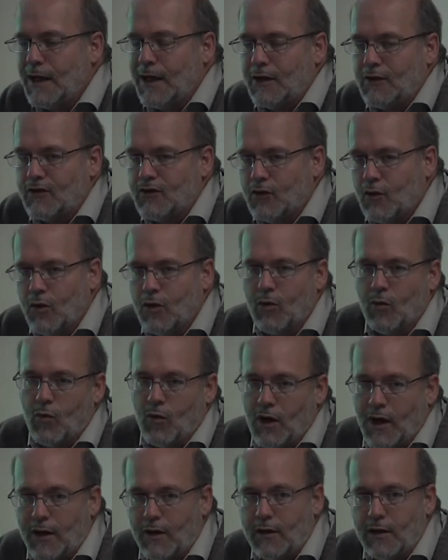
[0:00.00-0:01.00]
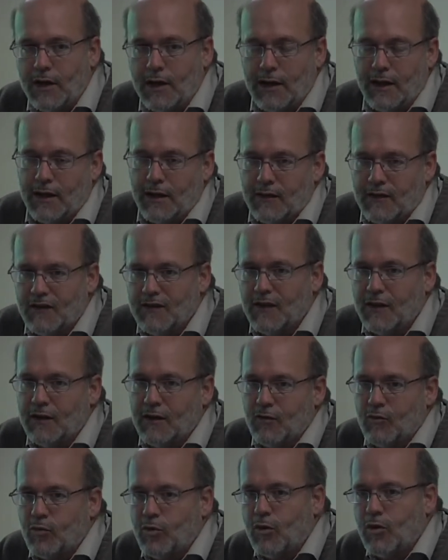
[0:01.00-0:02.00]
a solar water heating
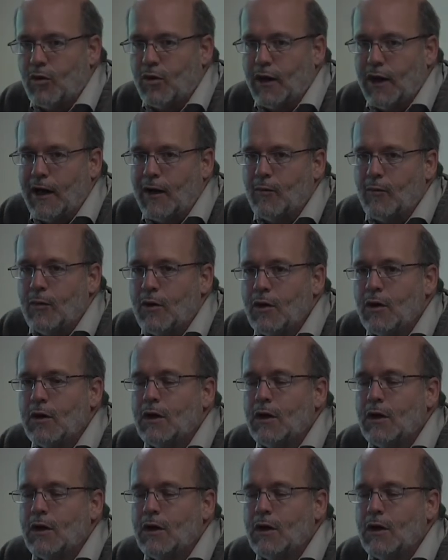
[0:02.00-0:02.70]
incentive program